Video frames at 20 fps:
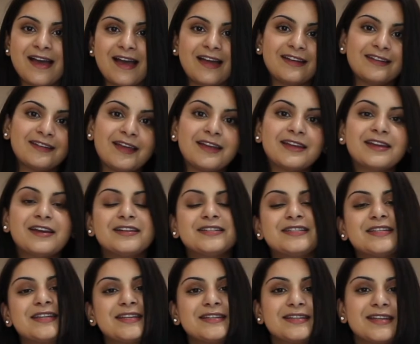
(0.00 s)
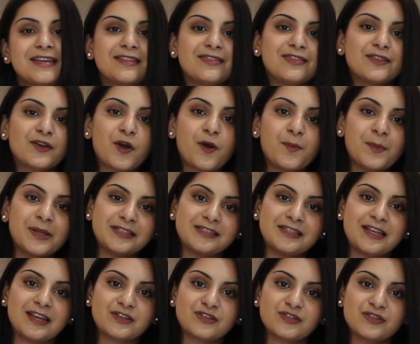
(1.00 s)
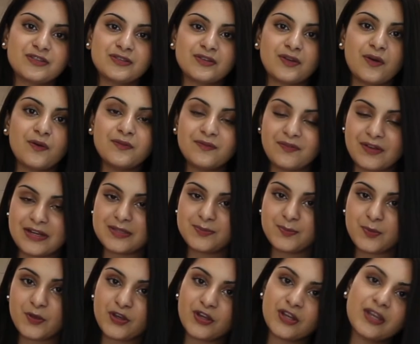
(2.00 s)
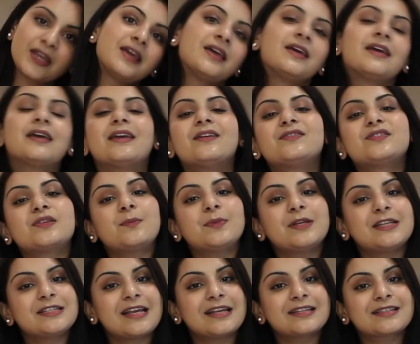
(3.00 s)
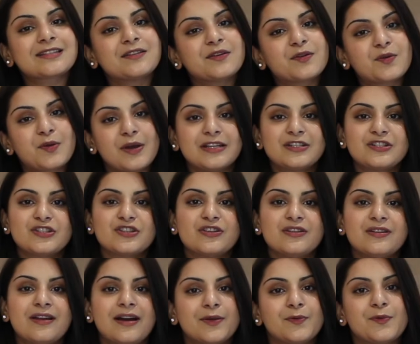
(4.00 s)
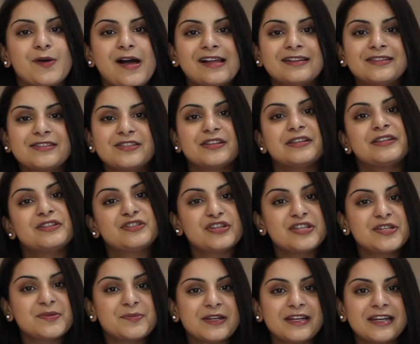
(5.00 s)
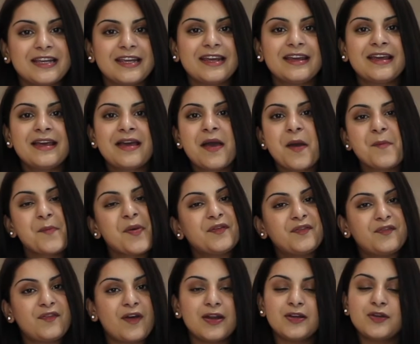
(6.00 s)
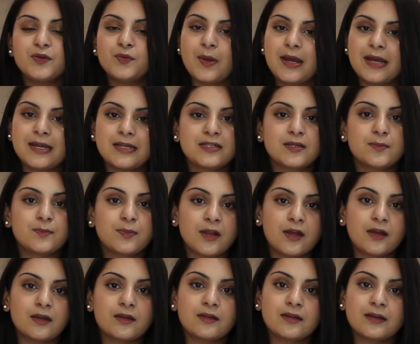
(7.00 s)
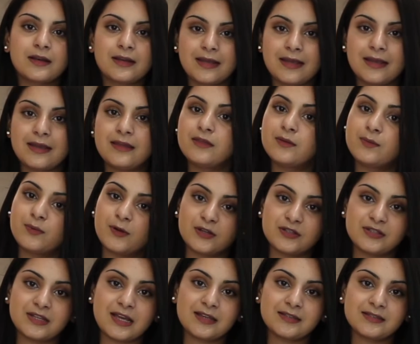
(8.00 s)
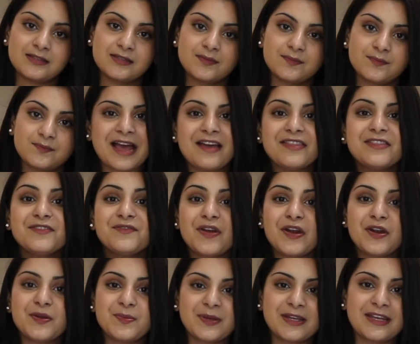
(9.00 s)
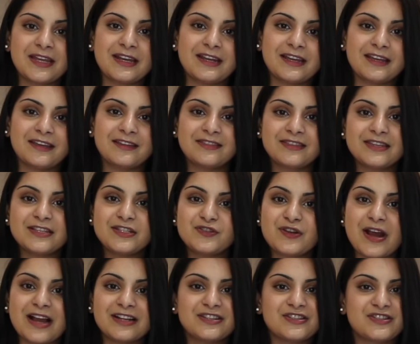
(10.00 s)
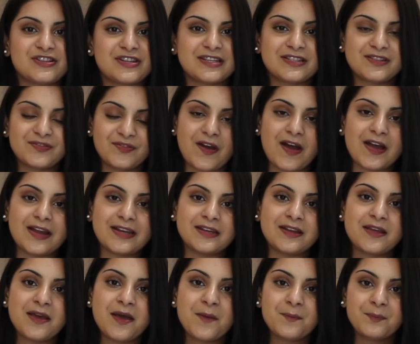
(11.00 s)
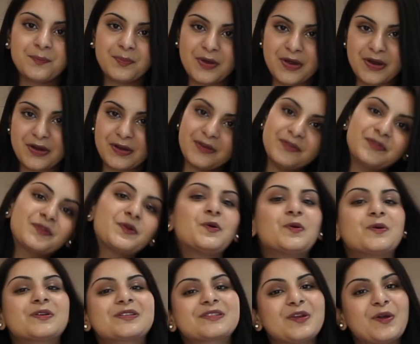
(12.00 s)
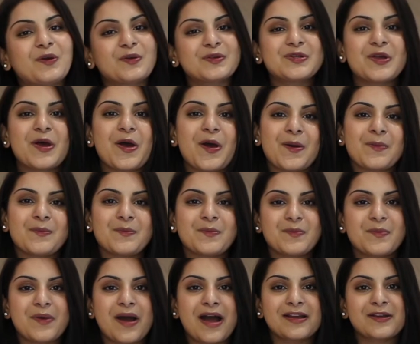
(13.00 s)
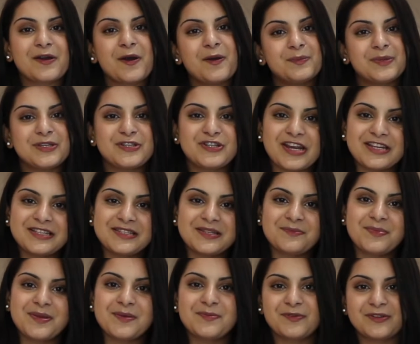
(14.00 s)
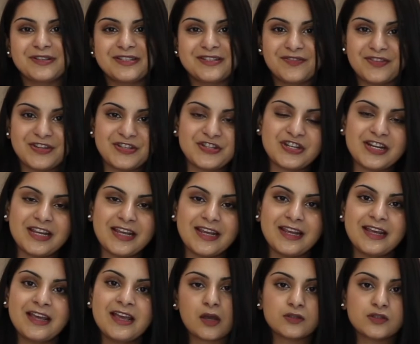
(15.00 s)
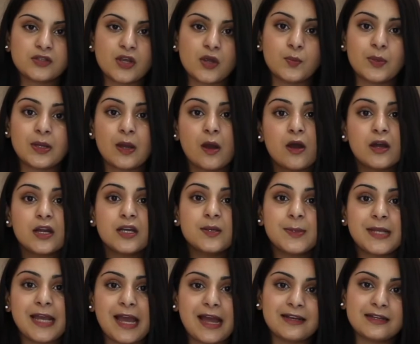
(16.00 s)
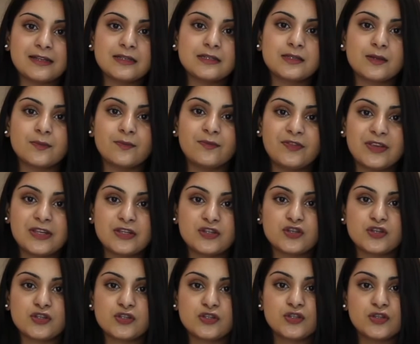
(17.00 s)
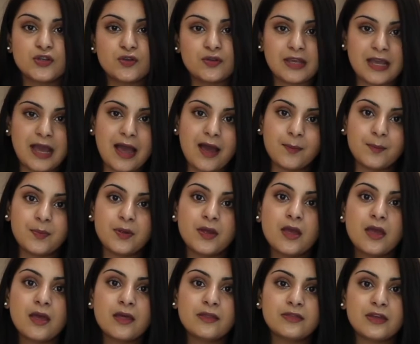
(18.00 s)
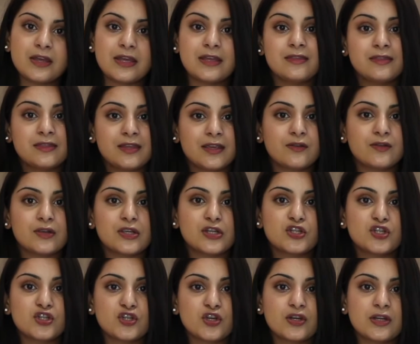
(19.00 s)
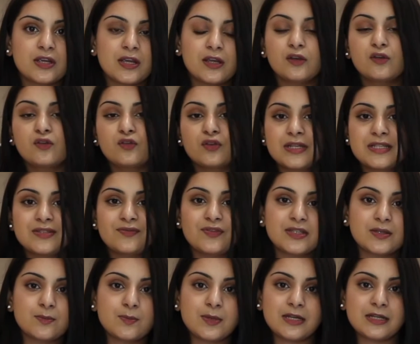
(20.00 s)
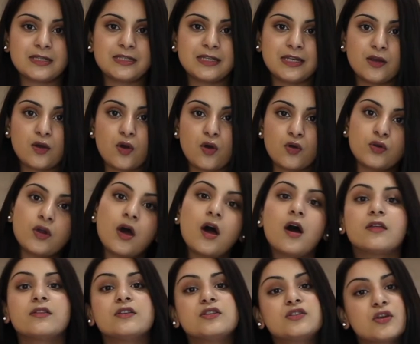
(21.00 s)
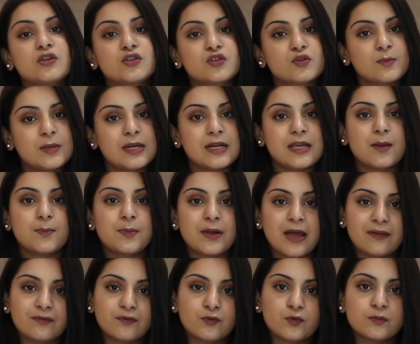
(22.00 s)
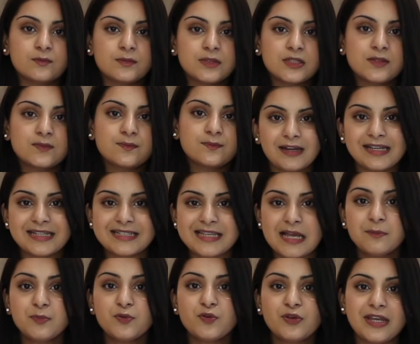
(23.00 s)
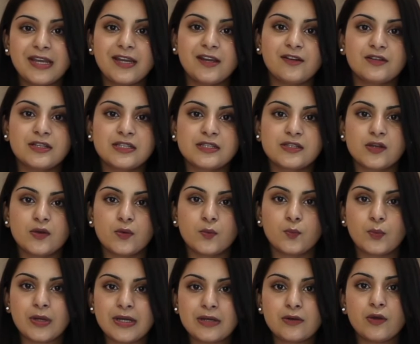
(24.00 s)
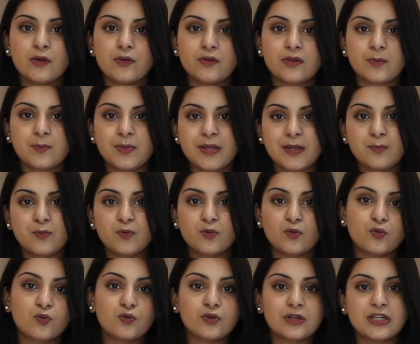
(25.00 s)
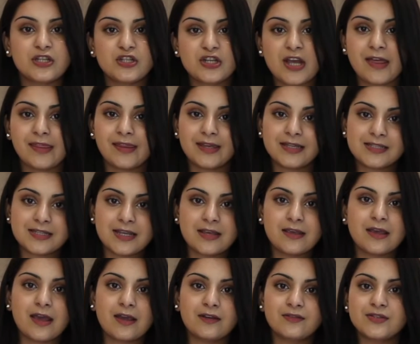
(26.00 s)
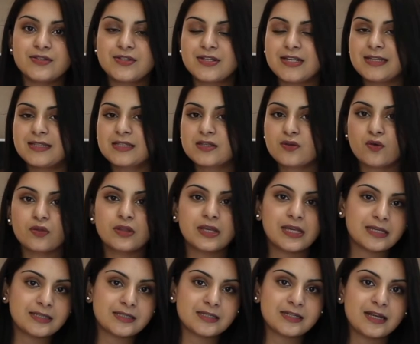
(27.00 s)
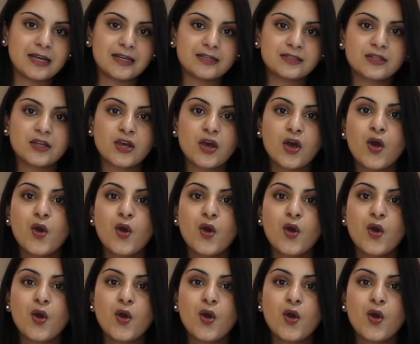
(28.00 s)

And like I did in the comment section on Facebook, if somebody's asking a question, I will answer legitimately, but find a way to plug Clear in the process. At the very beginning, this strategy is fine, but of course, long term, I can't be chasing people individually. So we are going to be adding some features to the app that in theory should increase visibility on other social media platforms. An example here is that we know that people already share their skincare routines on the internet.